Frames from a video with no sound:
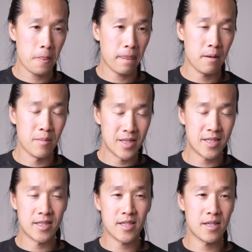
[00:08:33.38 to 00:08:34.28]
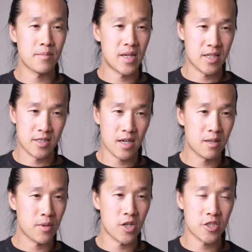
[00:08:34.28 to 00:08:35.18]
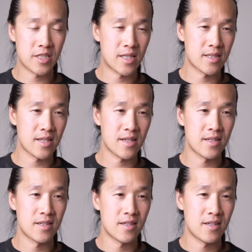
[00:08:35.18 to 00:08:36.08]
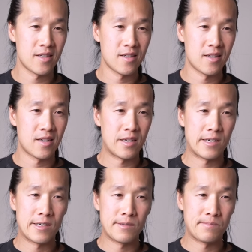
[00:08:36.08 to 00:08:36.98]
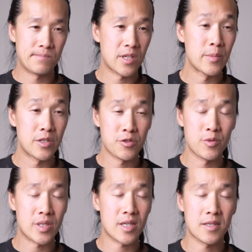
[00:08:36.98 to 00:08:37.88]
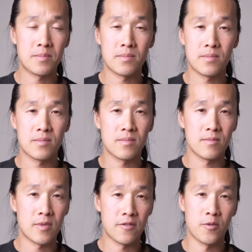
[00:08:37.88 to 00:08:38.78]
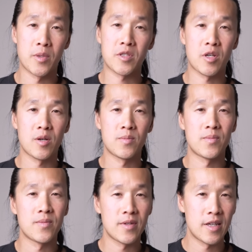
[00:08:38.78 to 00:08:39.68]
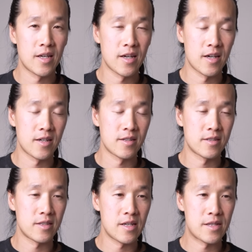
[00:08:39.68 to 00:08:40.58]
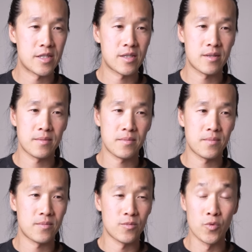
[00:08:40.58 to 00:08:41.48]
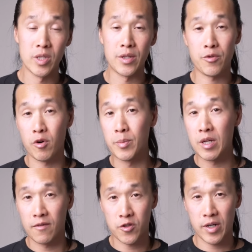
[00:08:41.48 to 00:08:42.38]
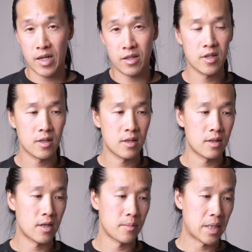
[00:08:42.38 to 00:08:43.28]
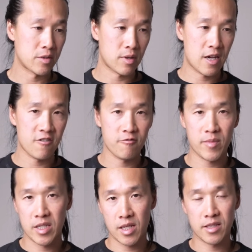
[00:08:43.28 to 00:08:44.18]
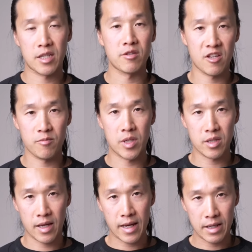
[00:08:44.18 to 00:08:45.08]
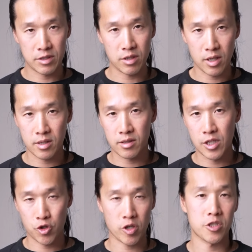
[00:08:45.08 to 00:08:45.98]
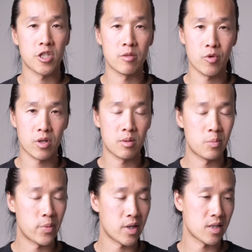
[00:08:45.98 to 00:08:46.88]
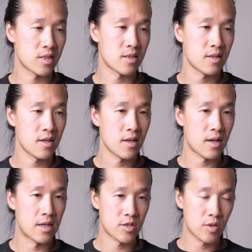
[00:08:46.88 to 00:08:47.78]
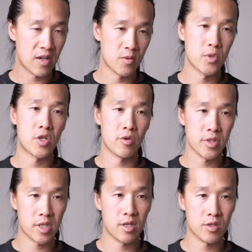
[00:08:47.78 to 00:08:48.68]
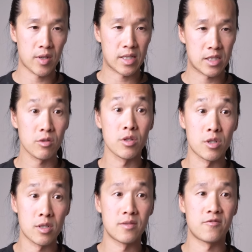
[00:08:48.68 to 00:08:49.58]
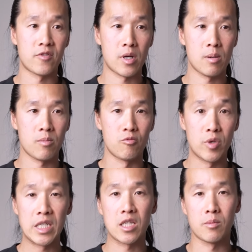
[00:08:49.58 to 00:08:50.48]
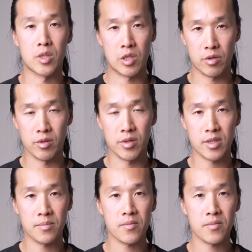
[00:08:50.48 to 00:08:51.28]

my sensei, my katana polishing sensei, committed suicide a few months ago, and it's really thrown me off track. I don't have my sensei to give me the hands-on instructions anymore, but I still have the materials here, so I can still learn from reading the materials.